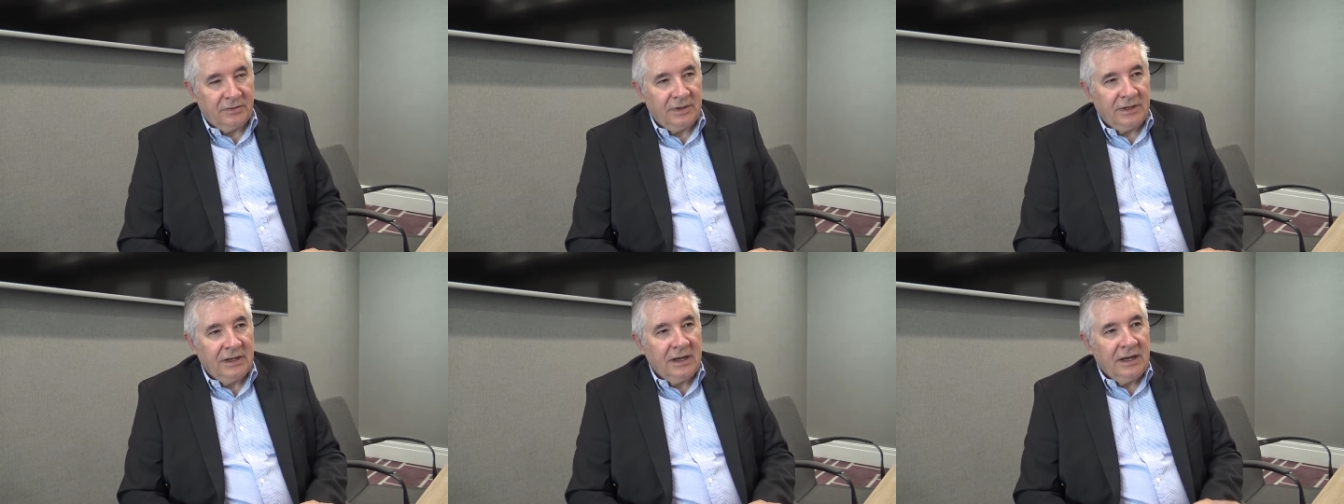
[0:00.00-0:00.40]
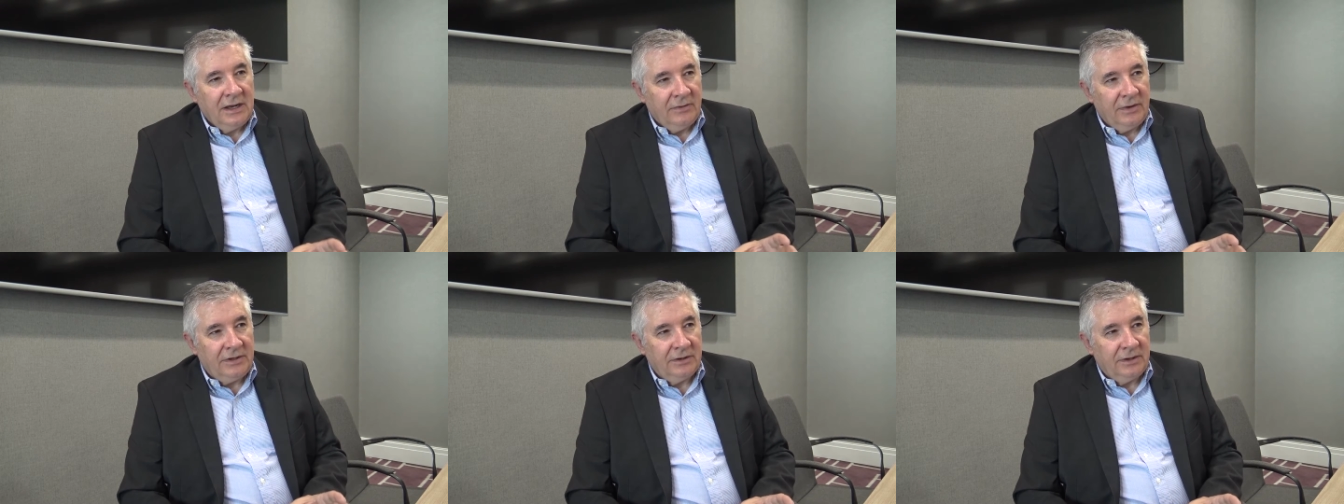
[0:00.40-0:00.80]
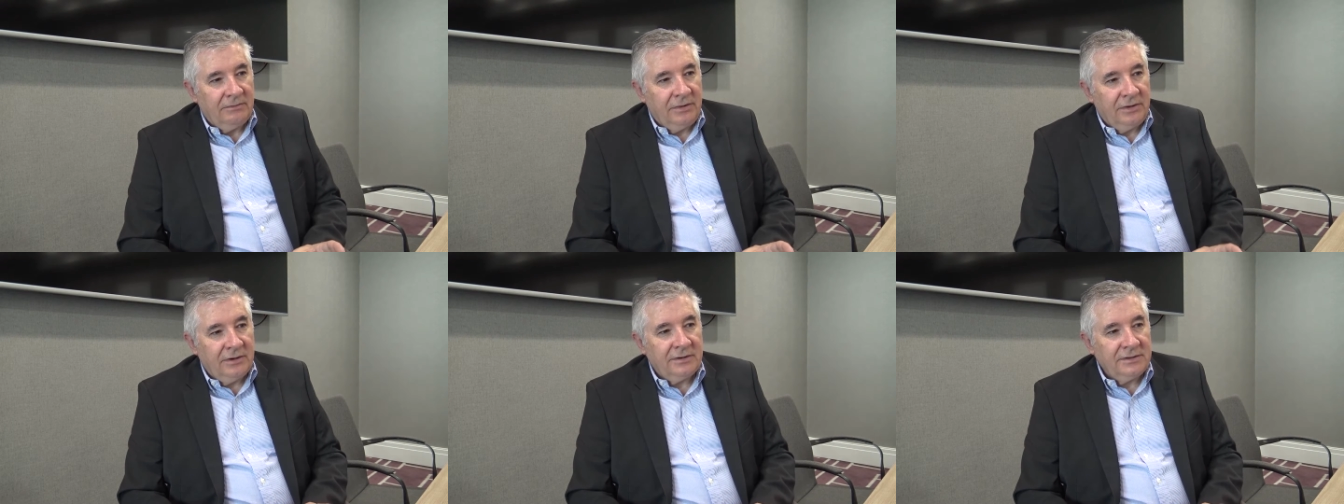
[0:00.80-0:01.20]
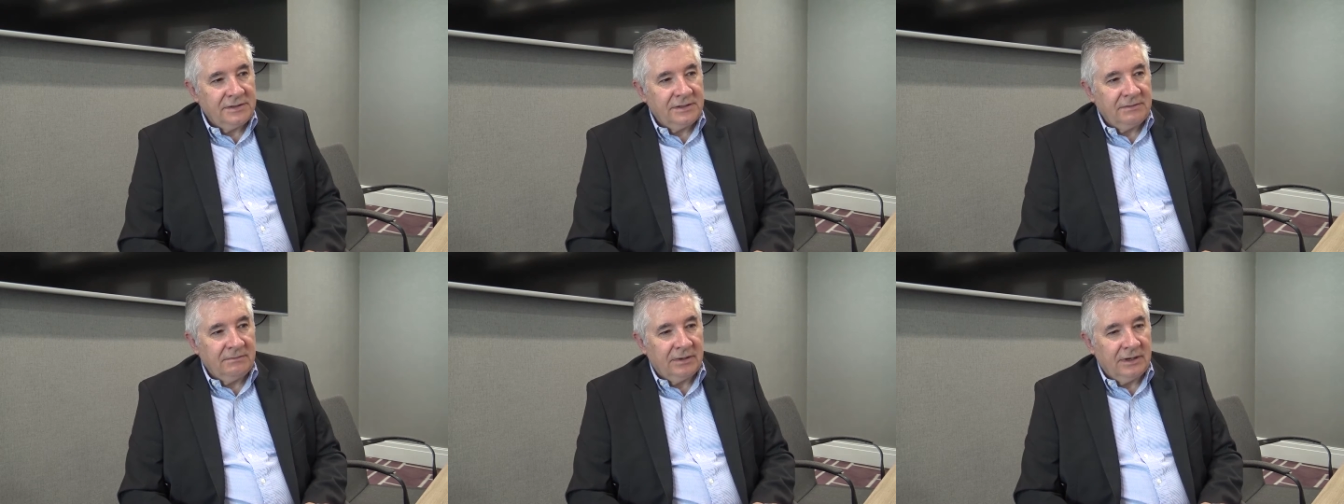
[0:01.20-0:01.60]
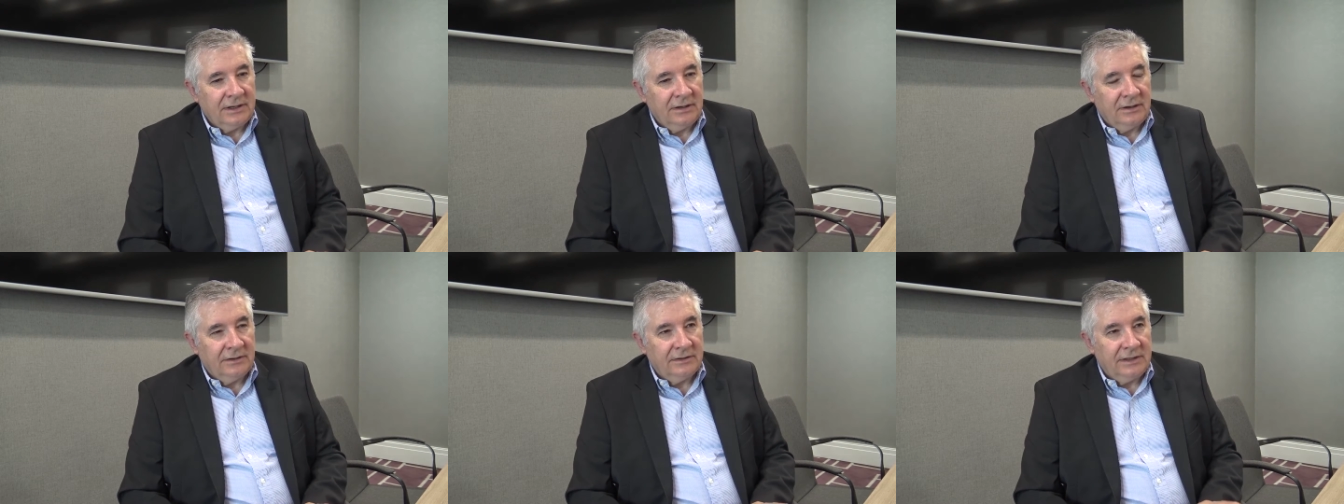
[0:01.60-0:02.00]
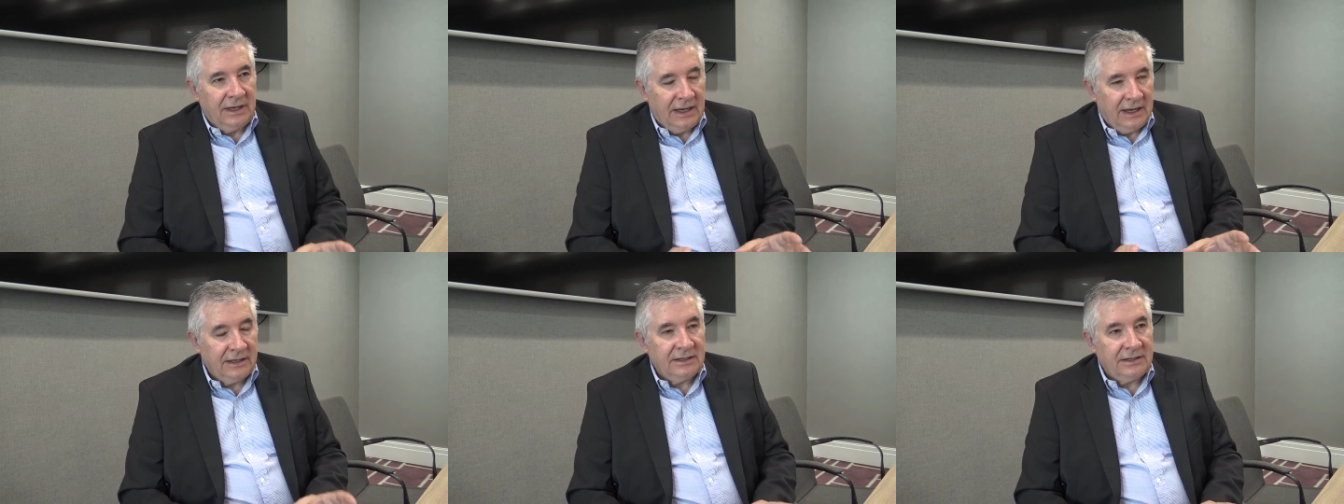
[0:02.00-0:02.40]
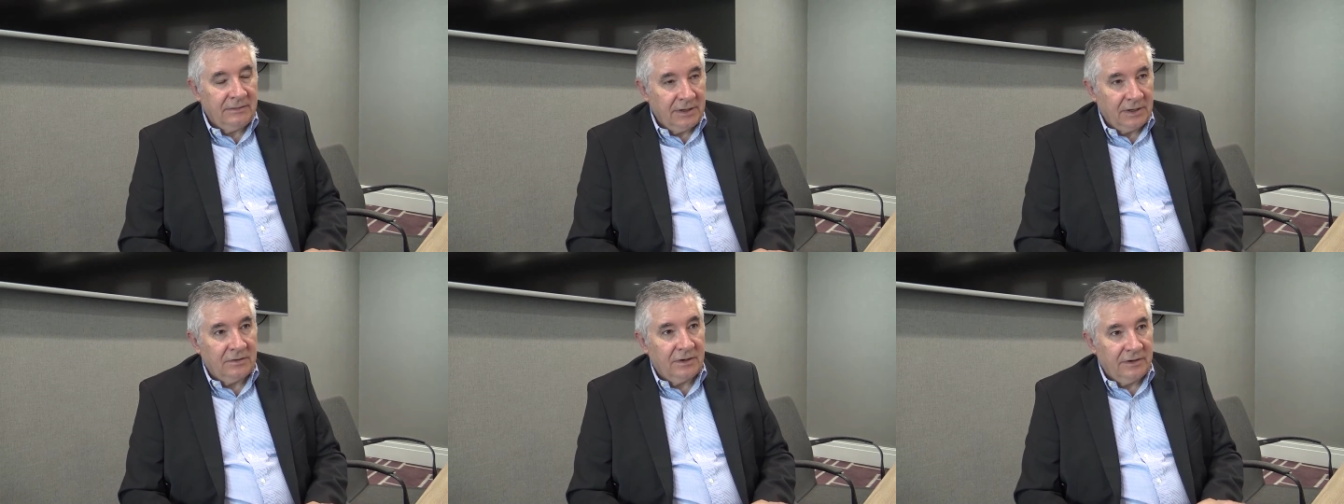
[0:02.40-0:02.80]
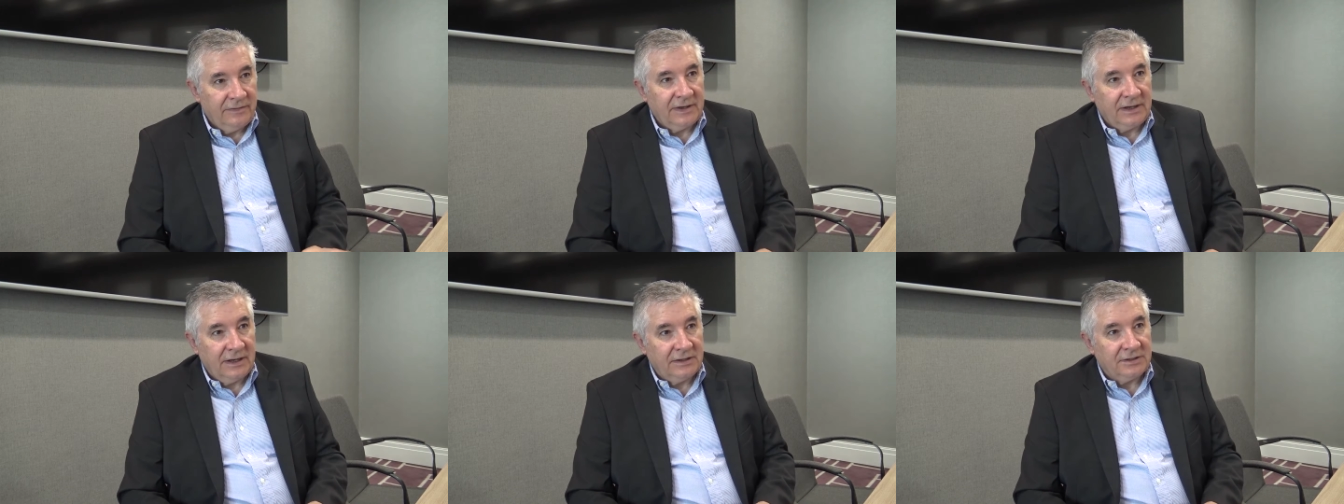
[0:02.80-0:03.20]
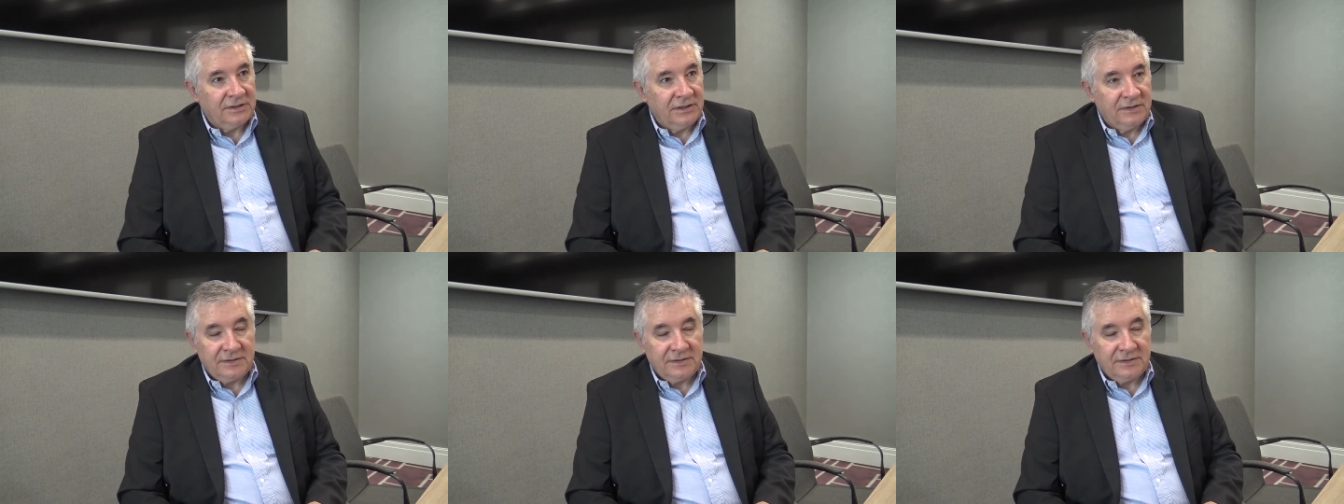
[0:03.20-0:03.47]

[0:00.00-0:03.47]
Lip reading: We do it pure and simply on the academic qualification.